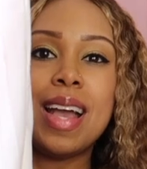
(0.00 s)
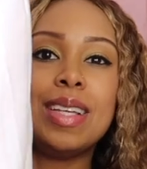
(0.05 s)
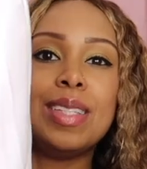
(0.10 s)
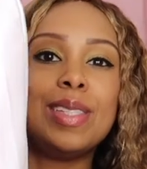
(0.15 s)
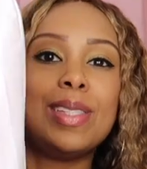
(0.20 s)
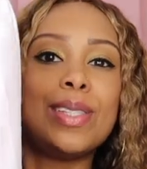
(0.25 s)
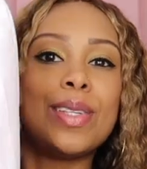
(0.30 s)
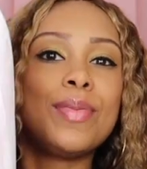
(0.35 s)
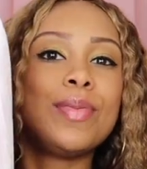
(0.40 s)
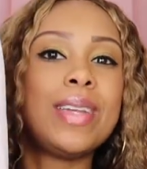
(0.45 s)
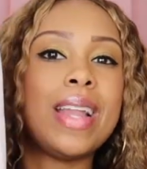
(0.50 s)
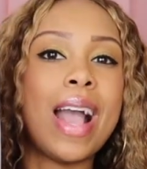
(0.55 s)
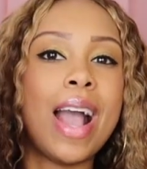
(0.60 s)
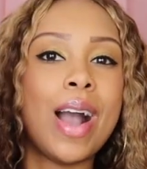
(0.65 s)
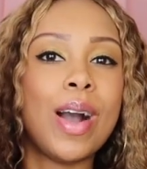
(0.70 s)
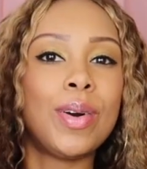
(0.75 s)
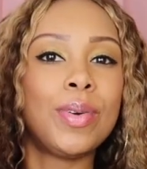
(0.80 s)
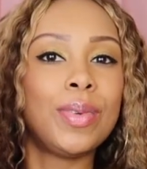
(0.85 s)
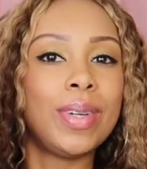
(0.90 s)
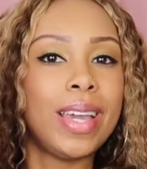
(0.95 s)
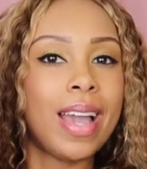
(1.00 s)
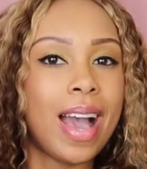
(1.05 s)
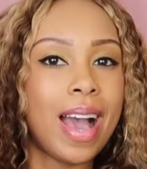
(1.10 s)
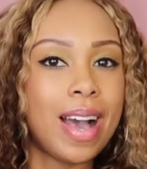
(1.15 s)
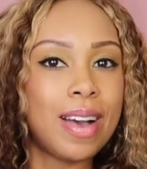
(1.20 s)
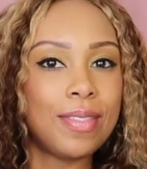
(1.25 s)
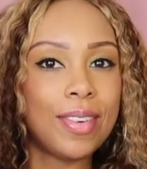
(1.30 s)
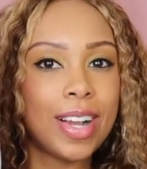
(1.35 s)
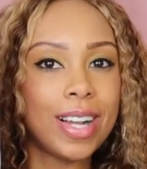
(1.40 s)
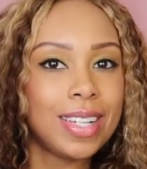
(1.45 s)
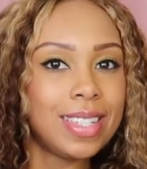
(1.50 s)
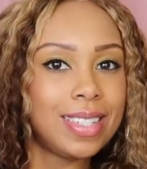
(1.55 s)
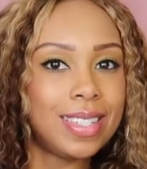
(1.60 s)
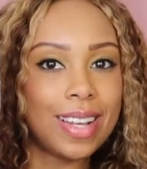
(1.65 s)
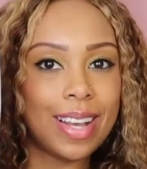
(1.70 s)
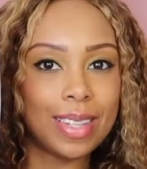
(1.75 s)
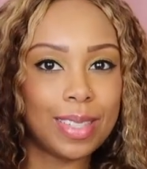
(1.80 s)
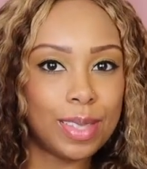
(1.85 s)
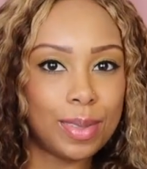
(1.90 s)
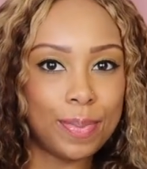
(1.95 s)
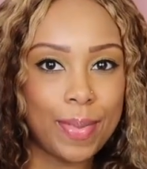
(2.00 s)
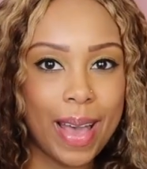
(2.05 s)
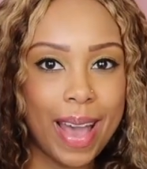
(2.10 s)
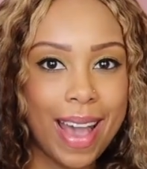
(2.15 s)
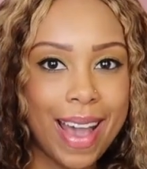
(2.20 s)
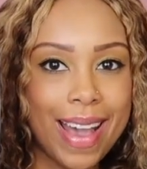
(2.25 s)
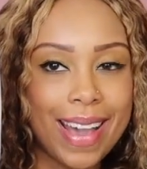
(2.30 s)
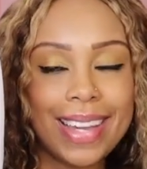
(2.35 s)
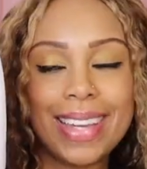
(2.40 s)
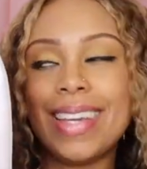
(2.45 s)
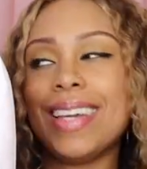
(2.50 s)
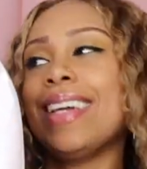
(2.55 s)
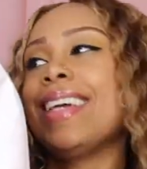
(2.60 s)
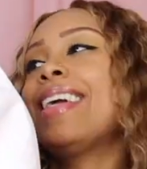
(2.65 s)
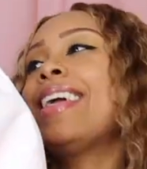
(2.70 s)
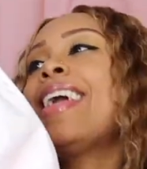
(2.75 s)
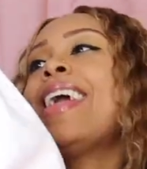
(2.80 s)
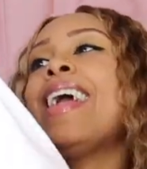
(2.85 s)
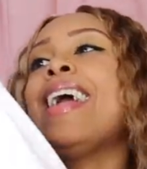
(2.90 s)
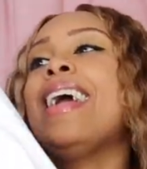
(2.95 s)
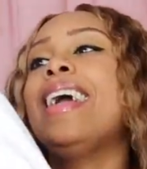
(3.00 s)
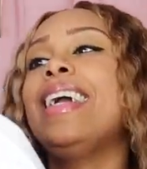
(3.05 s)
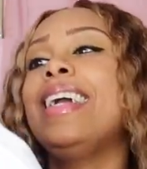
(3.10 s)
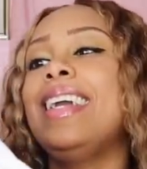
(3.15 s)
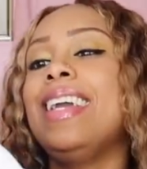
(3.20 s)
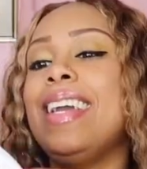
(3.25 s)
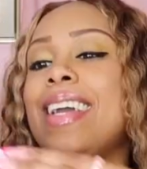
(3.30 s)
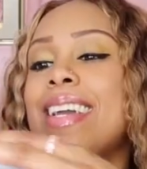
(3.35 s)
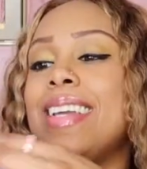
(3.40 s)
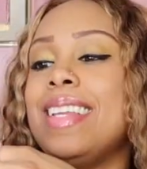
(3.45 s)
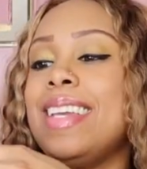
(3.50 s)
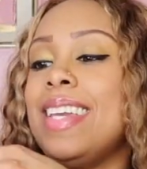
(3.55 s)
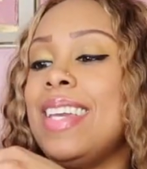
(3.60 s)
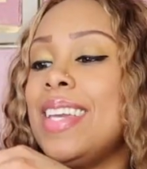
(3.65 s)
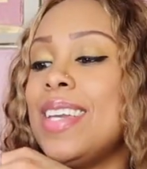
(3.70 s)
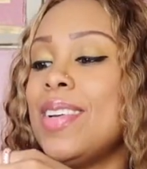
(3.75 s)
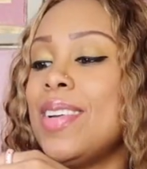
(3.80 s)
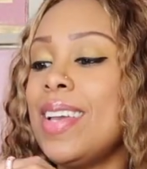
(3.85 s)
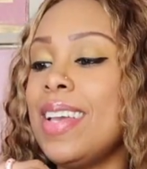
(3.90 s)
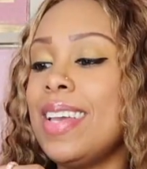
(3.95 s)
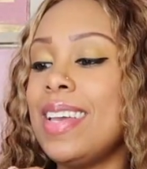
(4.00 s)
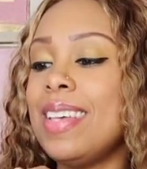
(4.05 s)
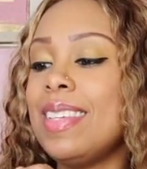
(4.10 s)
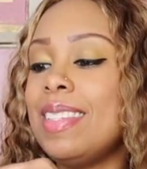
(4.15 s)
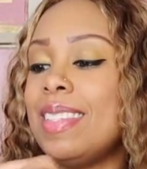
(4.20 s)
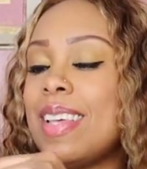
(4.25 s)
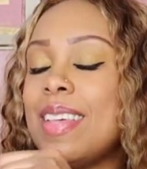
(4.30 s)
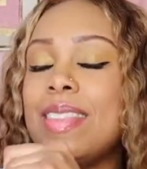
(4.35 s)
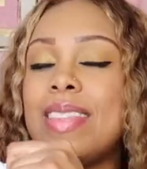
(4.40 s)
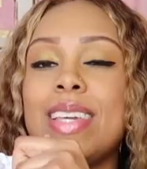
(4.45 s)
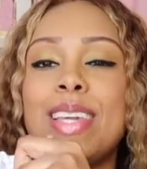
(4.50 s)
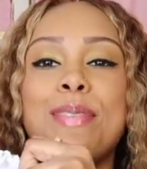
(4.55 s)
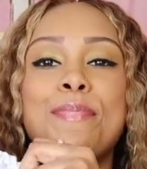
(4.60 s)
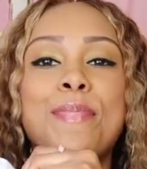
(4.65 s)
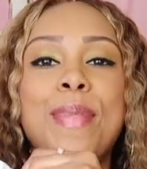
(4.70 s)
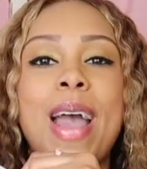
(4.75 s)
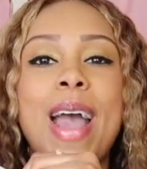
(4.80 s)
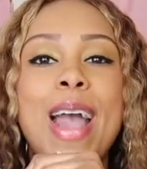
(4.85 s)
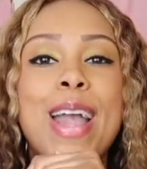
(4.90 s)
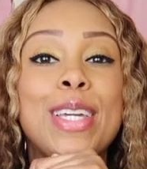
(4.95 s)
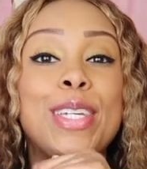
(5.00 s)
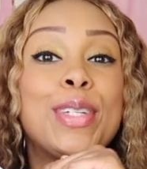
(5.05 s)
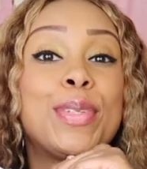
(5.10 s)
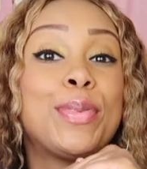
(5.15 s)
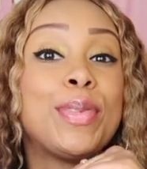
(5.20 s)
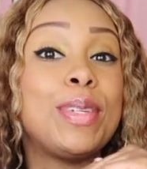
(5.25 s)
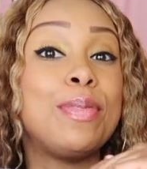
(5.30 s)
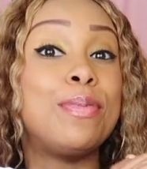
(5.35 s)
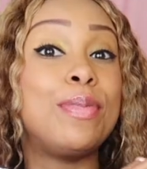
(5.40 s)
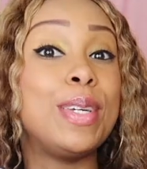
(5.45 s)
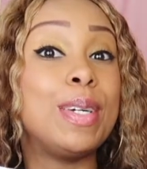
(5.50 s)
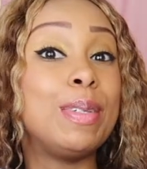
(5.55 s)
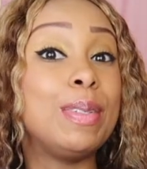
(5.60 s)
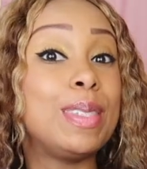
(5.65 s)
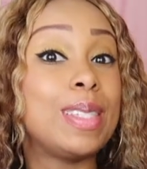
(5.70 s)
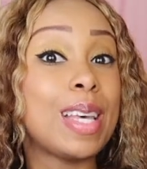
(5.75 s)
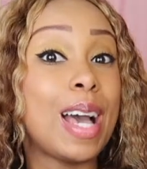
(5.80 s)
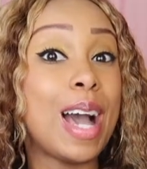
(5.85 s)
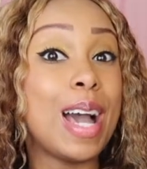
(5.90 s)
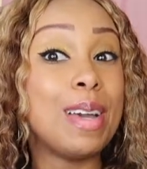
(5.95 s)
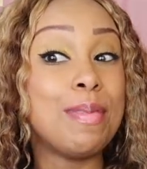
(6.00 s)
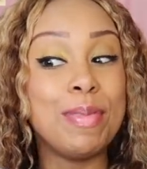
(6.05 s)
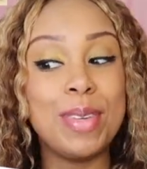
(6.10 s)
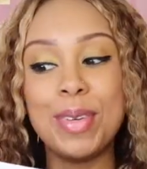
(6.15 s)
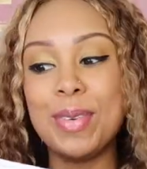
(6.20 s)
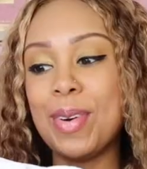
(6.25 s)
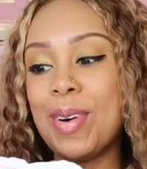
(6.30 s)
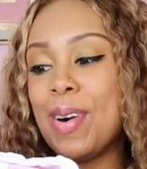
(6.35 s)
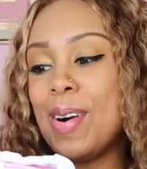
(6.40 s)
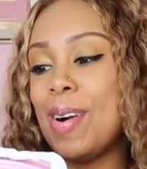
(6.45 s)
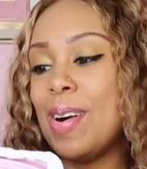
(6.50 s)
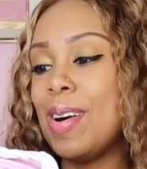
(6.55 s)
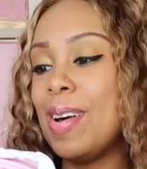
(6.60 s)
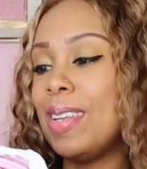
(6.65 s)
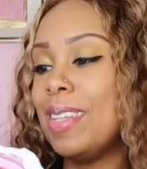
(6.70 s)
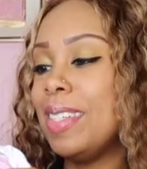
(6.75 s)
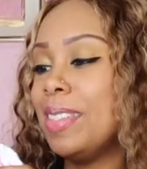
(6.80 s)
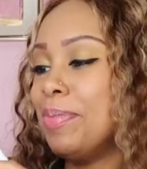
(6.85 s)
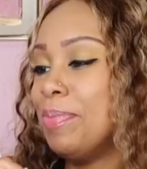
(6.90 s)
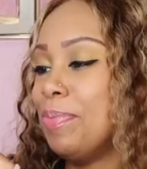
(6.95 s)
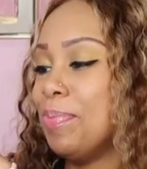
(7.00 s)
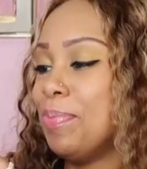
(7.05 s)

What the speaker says: And so now we have our dust bag, and here is the bag reveal time, you all.